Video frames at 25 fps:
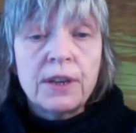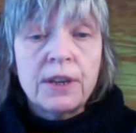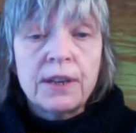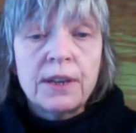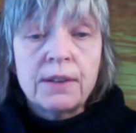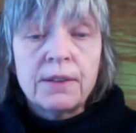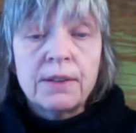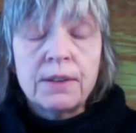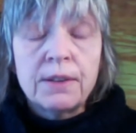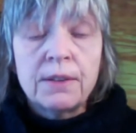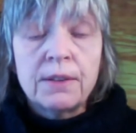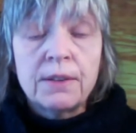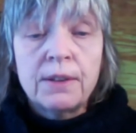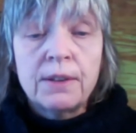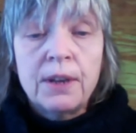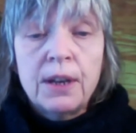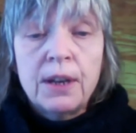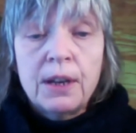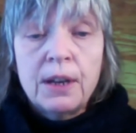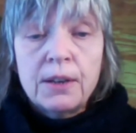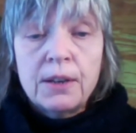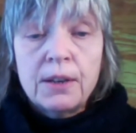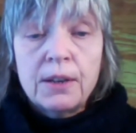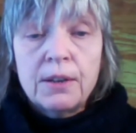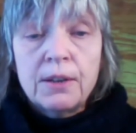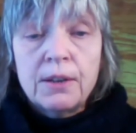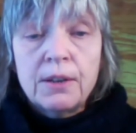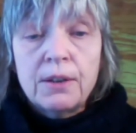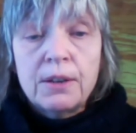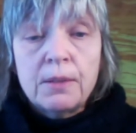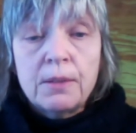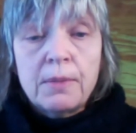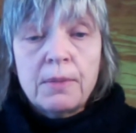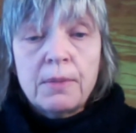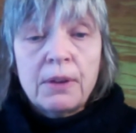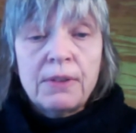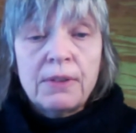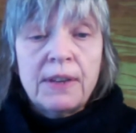or you learn
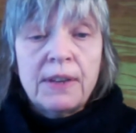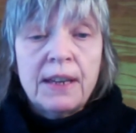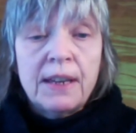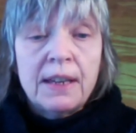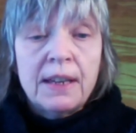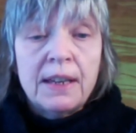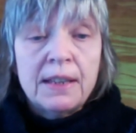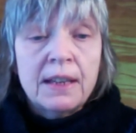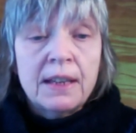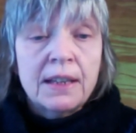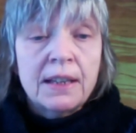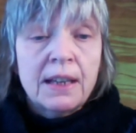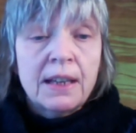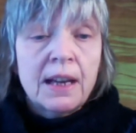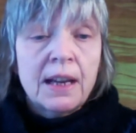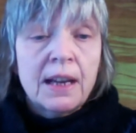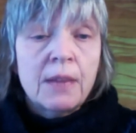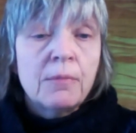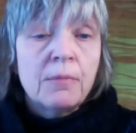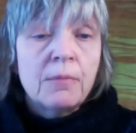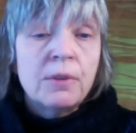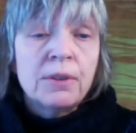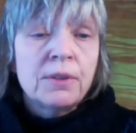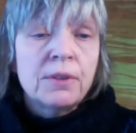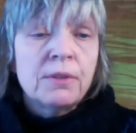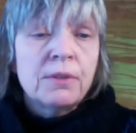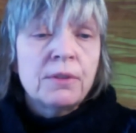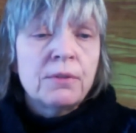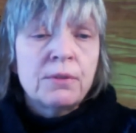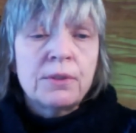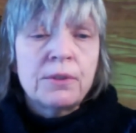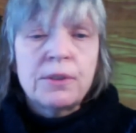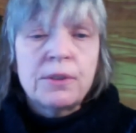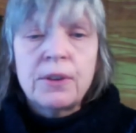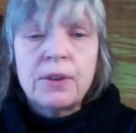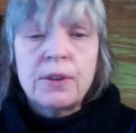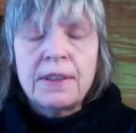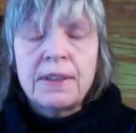about the Enneagram, or you do
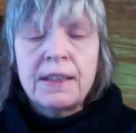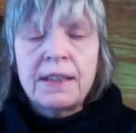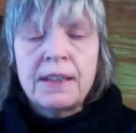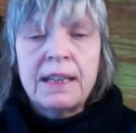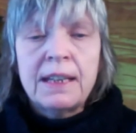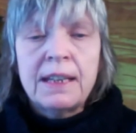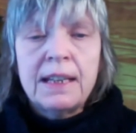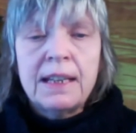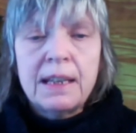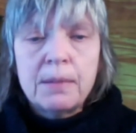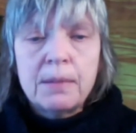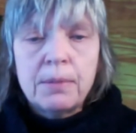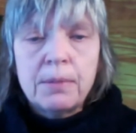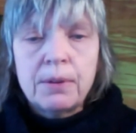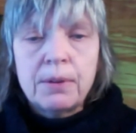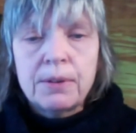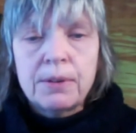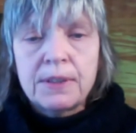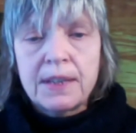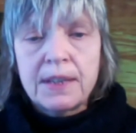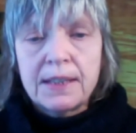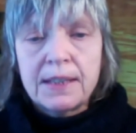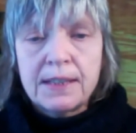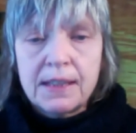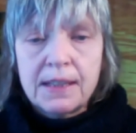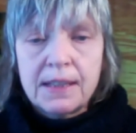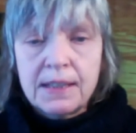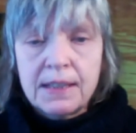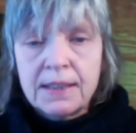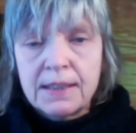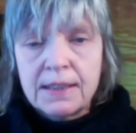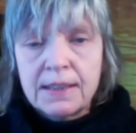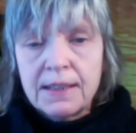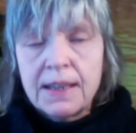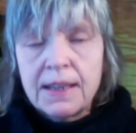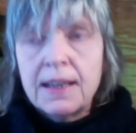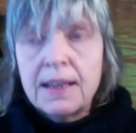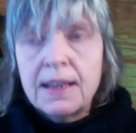certain healing processes.
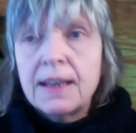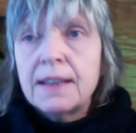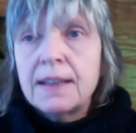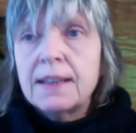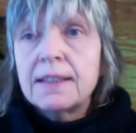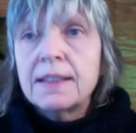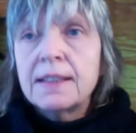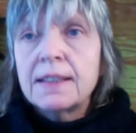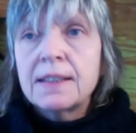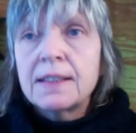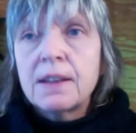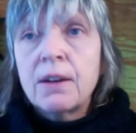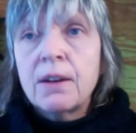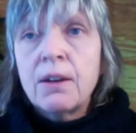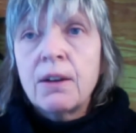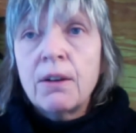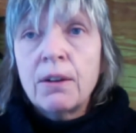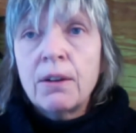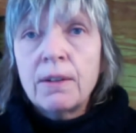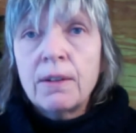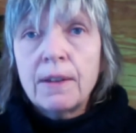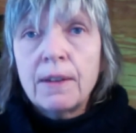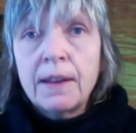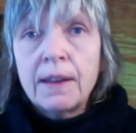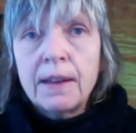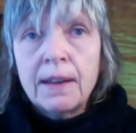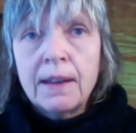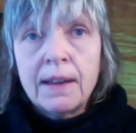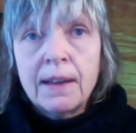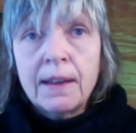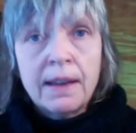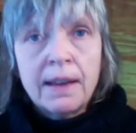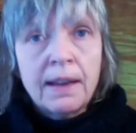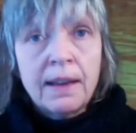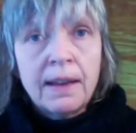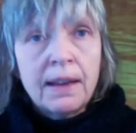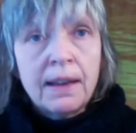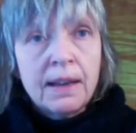This is all
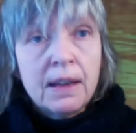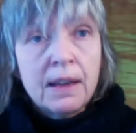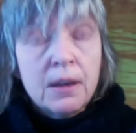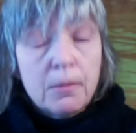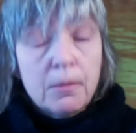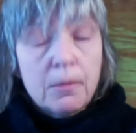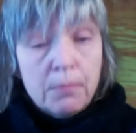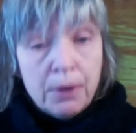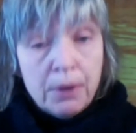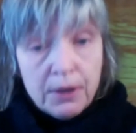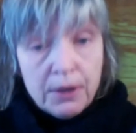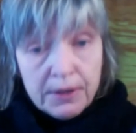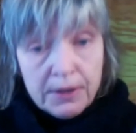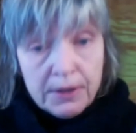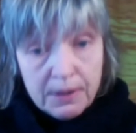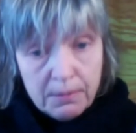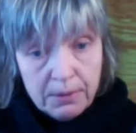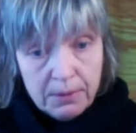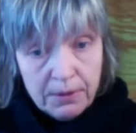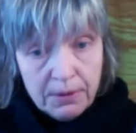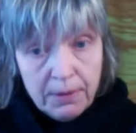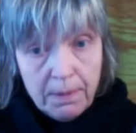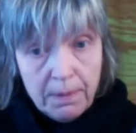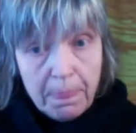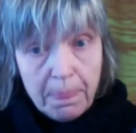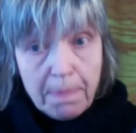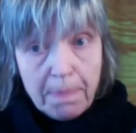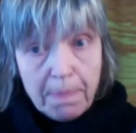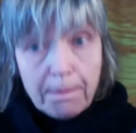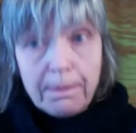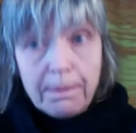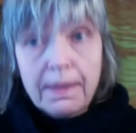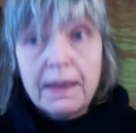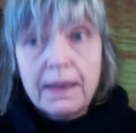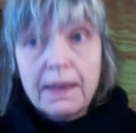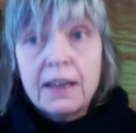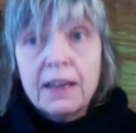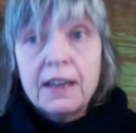possible.
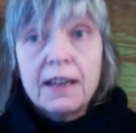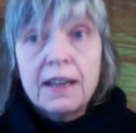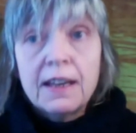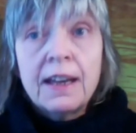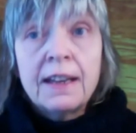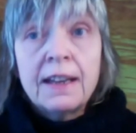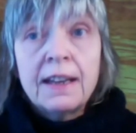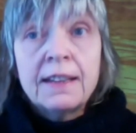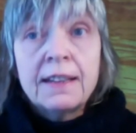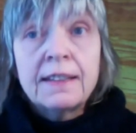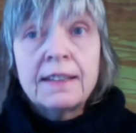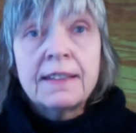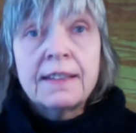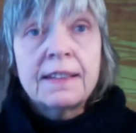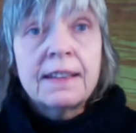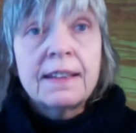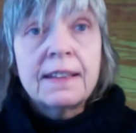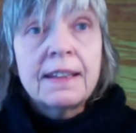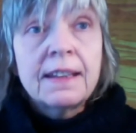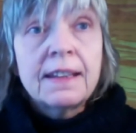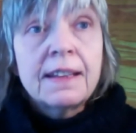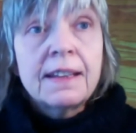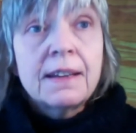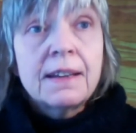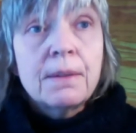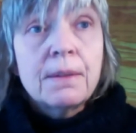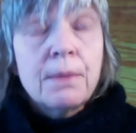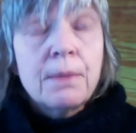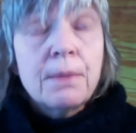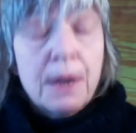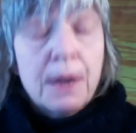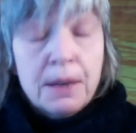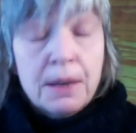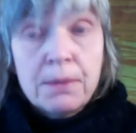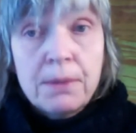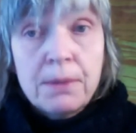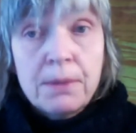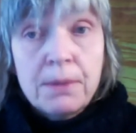And one
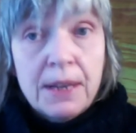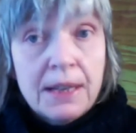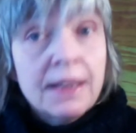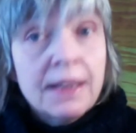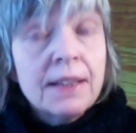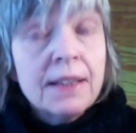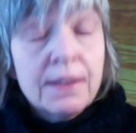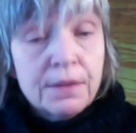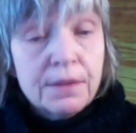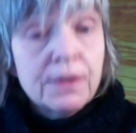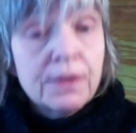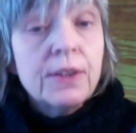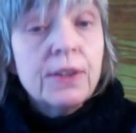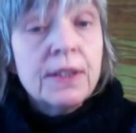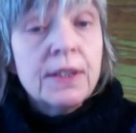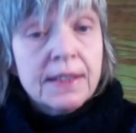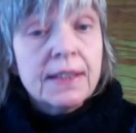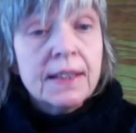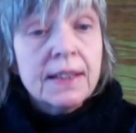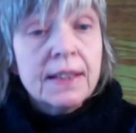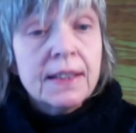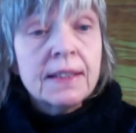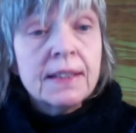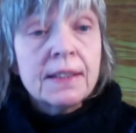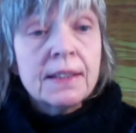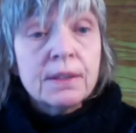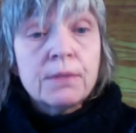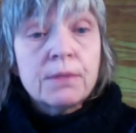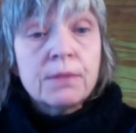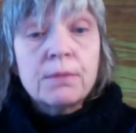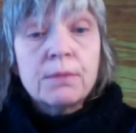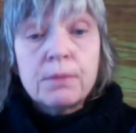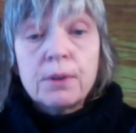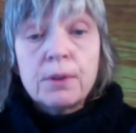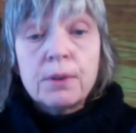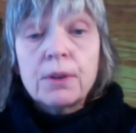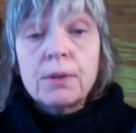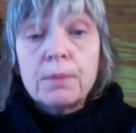way is, for instance, to
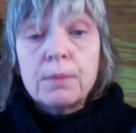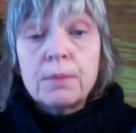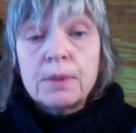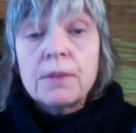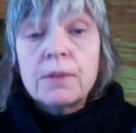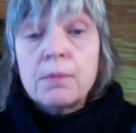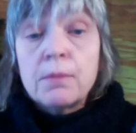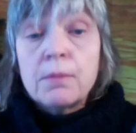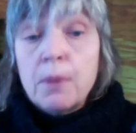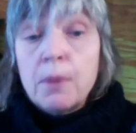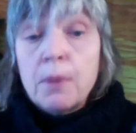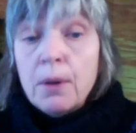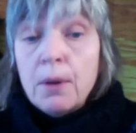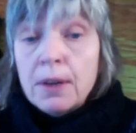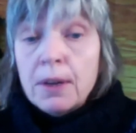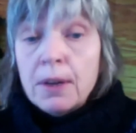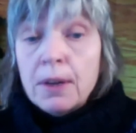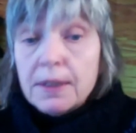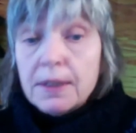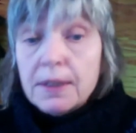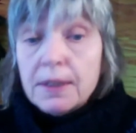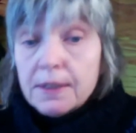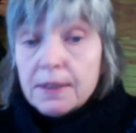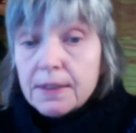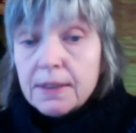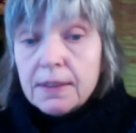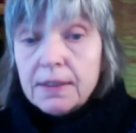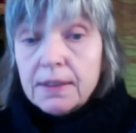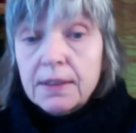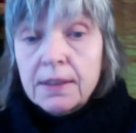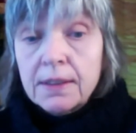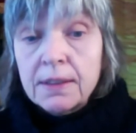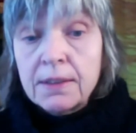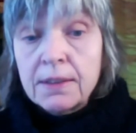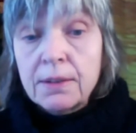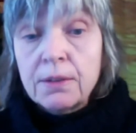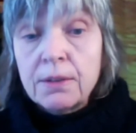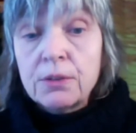work with a voice, you
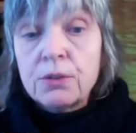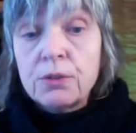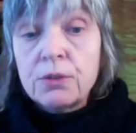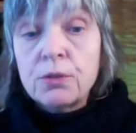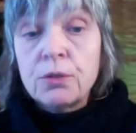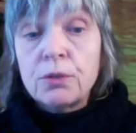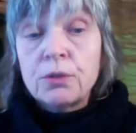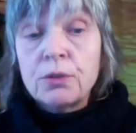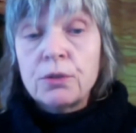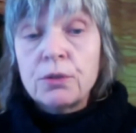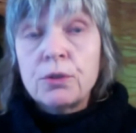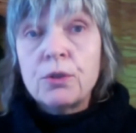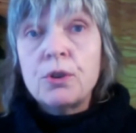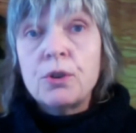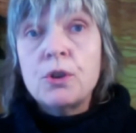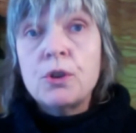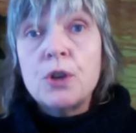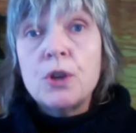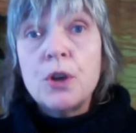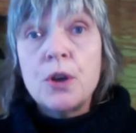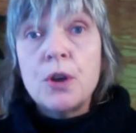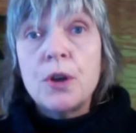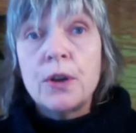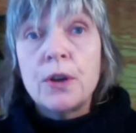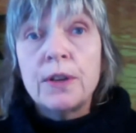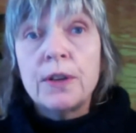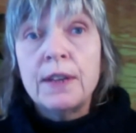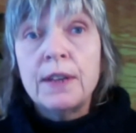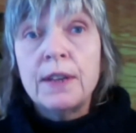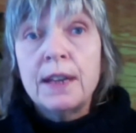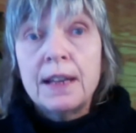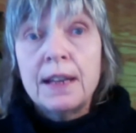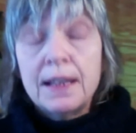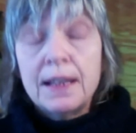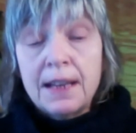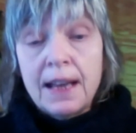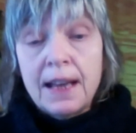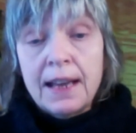know, to learn,
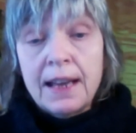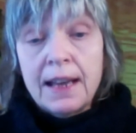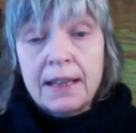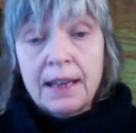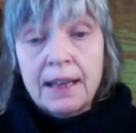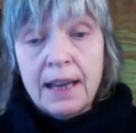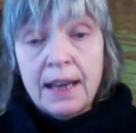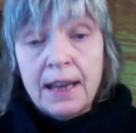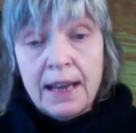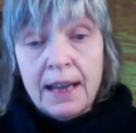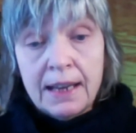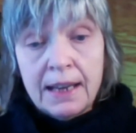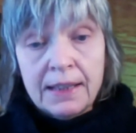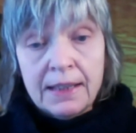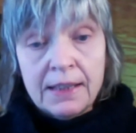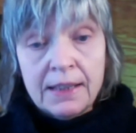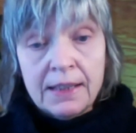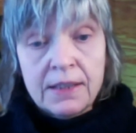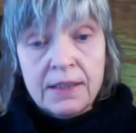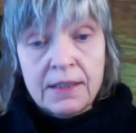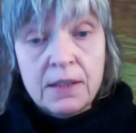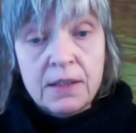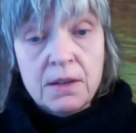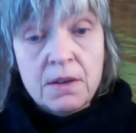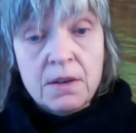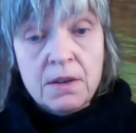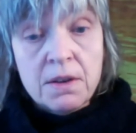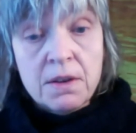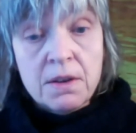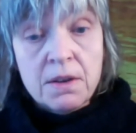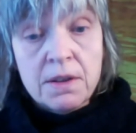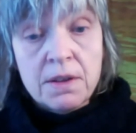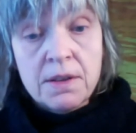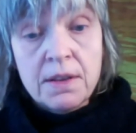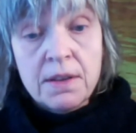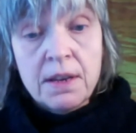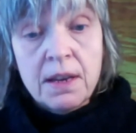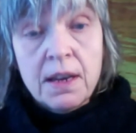like actors
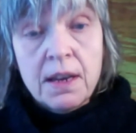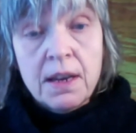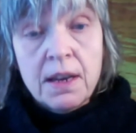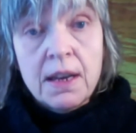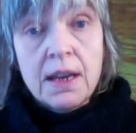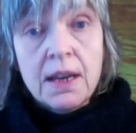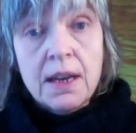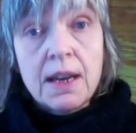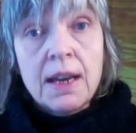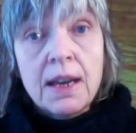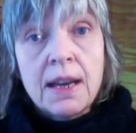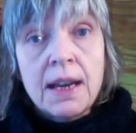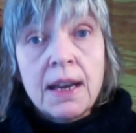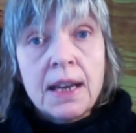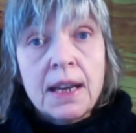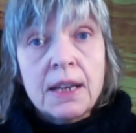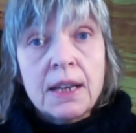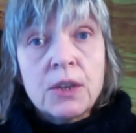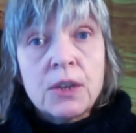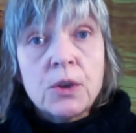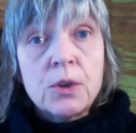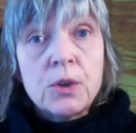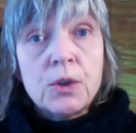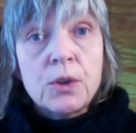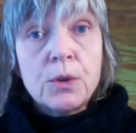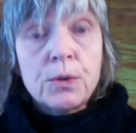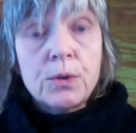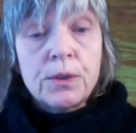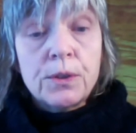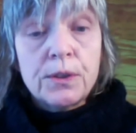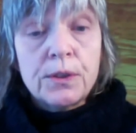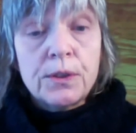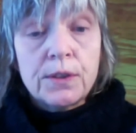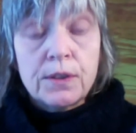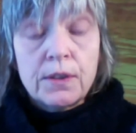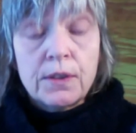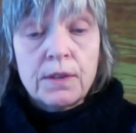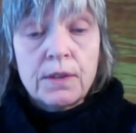learn, to
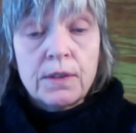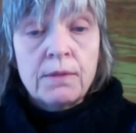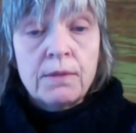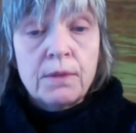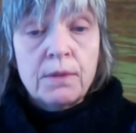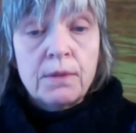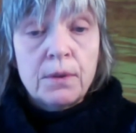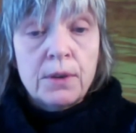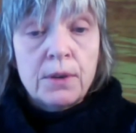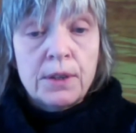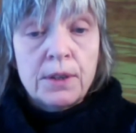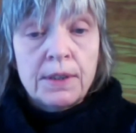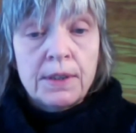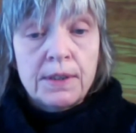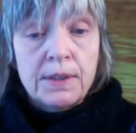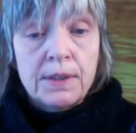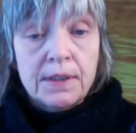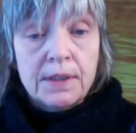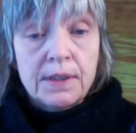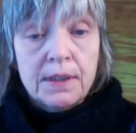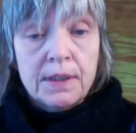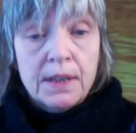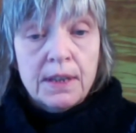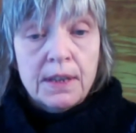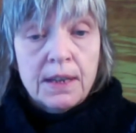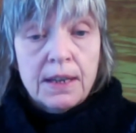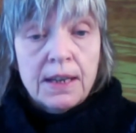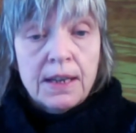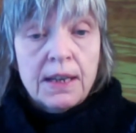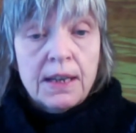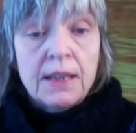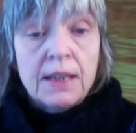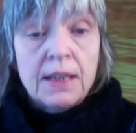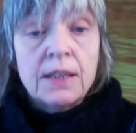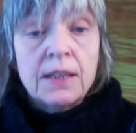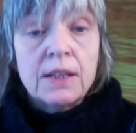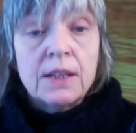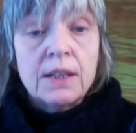use the voice
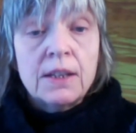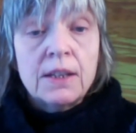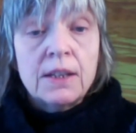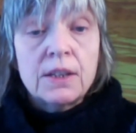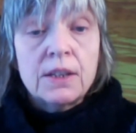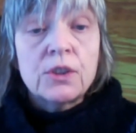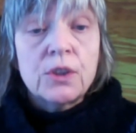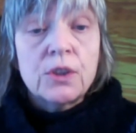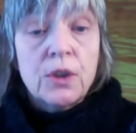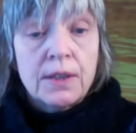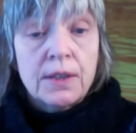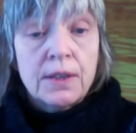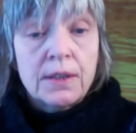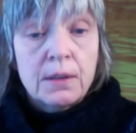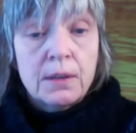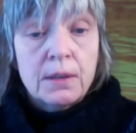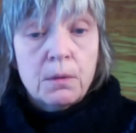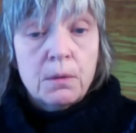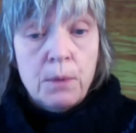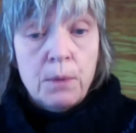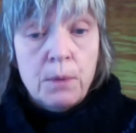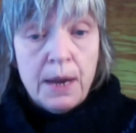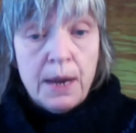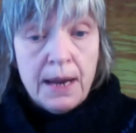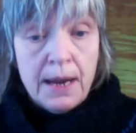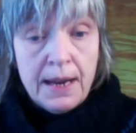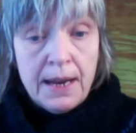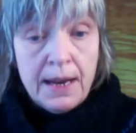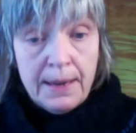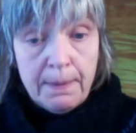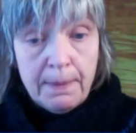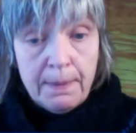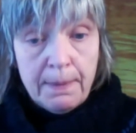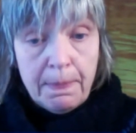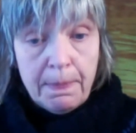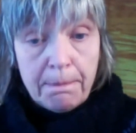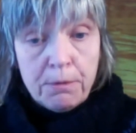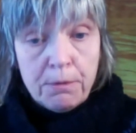in a certain way,
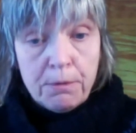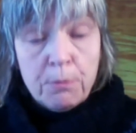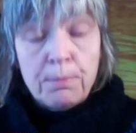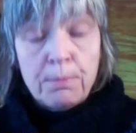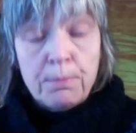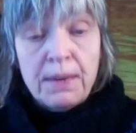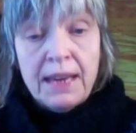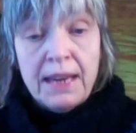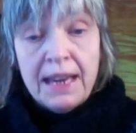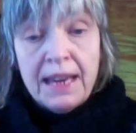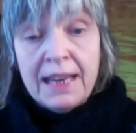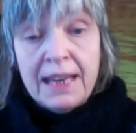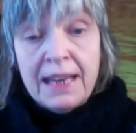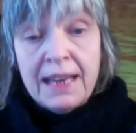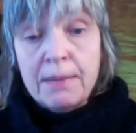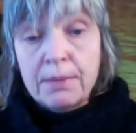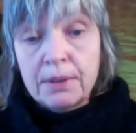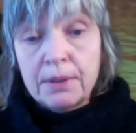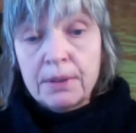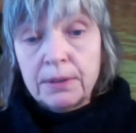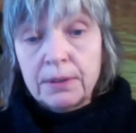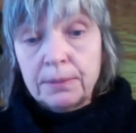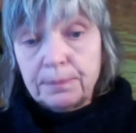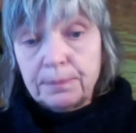to be able